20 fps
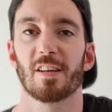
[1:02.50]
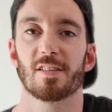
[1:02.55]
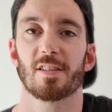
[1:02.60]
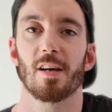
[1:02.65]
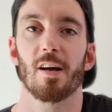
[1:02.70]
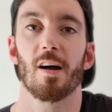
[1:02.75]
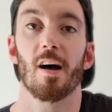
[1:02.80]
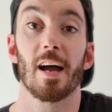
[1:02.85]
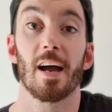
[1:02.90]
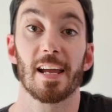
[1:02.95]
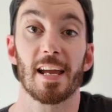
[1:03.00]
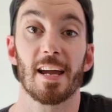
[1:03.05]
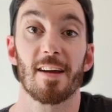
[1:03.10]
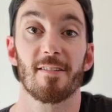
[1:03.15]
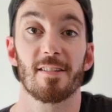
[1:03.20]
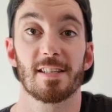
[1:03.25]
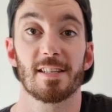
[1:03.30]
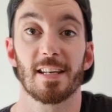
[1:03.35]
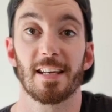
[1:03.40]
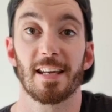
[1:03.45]
So I
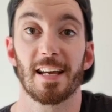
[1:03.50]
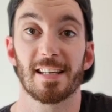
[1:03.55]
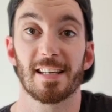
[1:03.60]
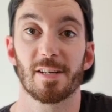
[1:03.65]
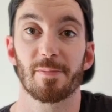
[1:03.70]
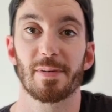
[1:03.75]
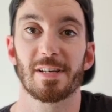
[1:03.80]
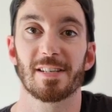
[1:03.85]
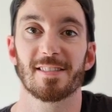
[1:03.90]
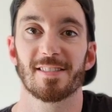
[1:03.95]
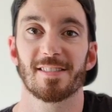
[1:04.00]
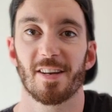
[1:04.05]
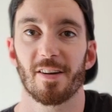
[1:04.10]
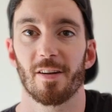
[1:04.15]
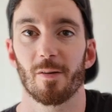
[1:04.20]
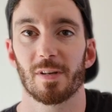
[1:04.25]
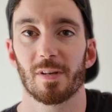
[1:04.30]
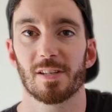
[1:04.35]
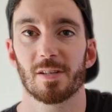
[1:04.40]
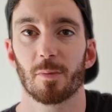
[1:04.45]
guarantee as a business
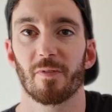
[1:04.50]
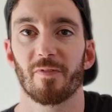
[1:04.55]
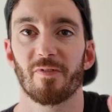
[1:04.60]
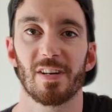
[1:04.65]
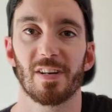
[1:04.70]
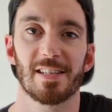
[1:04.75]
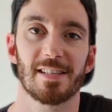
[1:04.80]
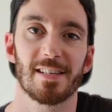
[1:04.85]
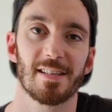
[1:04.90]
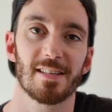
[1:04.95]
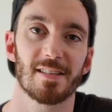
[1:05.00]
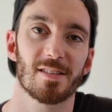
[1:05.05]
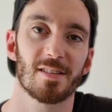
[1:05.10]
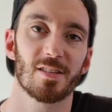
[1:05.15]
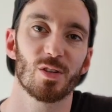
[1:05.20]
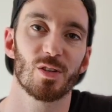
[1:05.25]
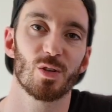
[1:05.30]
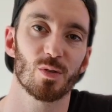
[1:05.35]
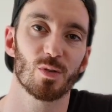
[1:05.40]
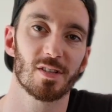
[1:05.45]
owner, when someone
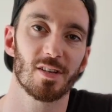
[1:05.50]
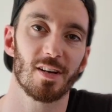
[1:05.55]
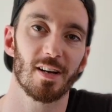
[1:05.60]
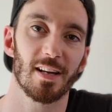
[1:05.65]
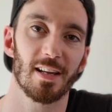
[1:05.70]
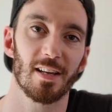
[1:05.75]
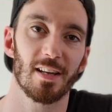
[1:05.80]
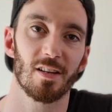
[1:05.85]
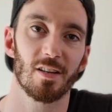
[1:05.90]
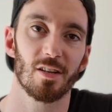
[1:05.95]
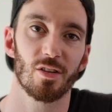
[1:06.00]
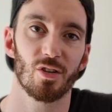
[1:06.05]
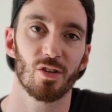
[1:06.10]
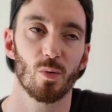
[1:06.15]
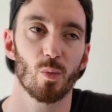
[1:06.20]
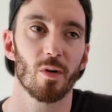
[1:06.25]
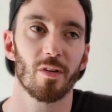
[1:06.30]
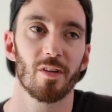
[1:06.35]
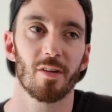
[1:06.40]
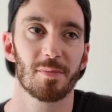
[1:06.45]
visits your site,
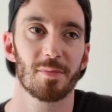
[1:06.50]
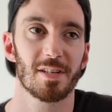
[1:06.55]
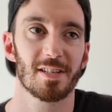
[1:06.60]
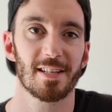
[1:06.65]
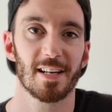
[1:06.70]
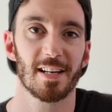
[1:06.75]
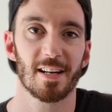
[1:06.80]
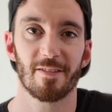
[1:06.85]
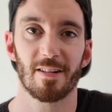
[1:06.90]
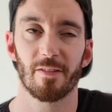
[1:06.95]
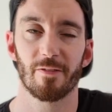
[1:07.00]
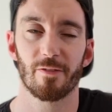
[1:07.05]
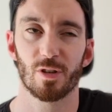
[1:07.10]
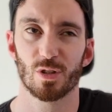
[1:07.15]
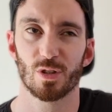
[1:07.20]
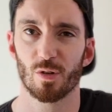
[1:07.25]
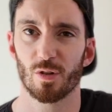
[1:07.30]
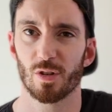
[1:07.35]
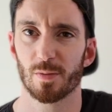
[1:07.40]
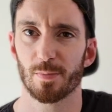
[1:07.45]
you want them to stick around for
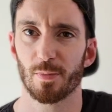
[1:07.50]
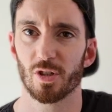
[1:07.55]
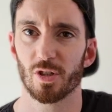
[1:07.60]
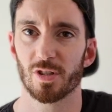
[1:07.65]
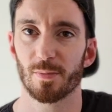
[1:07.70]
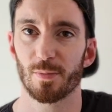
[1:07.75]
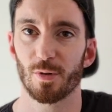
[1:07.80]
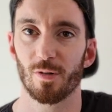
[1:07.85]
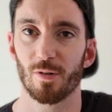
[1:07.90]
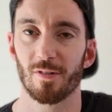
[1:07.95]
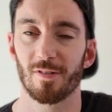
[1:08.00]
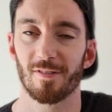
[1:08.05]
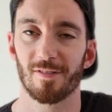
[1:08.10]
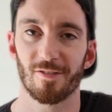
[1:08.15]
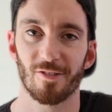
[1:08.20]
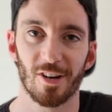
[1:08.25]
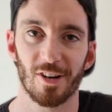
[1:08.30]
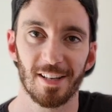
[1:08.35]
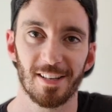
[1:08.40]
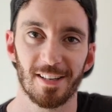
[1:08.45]
as long as possible,
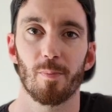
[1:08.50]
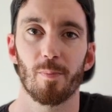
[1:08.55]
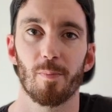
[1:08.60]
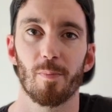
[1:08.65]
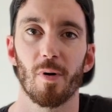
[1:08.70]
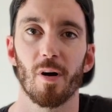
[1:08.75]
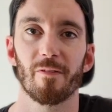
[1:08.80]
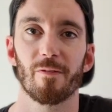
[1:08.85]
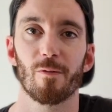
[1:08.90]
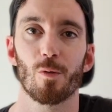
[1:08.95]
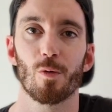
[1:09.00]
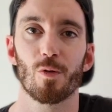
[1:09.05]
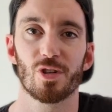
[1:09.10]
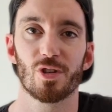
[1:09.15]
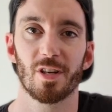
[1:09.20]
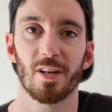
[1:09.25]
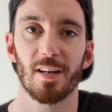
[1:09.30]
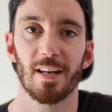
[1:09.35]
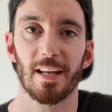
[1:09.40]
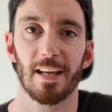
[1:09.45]
right?
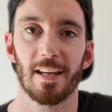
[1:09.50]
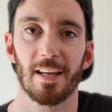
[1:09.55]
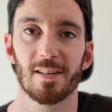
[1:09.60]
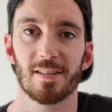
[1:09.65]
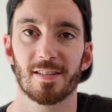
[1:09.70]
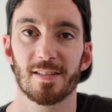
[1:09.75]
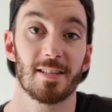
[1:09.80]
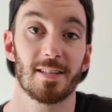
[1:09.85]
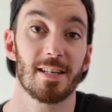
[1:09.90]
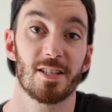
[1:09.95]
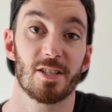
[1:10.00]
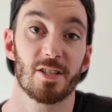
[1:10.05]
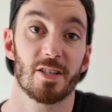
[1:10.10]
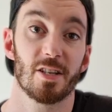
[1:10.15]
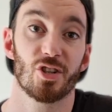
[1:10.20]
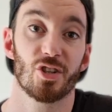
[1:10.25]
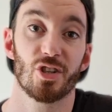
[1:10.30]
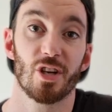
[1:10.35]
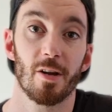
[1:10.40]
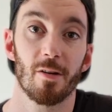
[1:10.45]
Unfortunately,
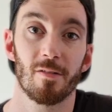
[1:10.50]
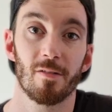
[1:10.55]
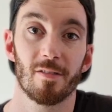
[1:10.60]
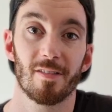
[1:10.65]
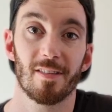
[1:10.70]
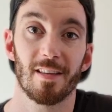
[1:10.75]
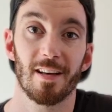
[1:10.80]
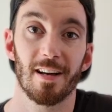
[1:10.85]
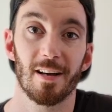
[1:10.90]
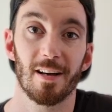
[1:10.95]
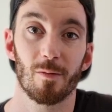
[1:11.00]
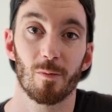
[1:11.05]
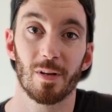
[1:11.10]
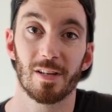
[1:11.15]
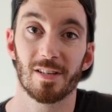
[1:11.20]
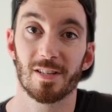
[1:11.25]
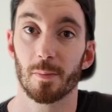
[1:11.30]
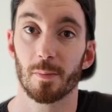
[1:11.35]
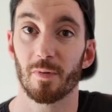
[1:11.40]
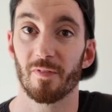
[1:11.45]
statistics show that
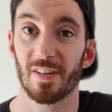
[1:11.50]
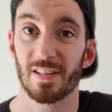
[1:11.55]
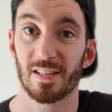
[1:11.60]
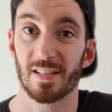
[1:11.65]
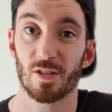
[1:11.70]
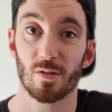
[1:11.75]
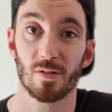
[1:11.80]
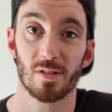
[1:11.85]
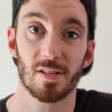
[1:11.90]
when someone visits your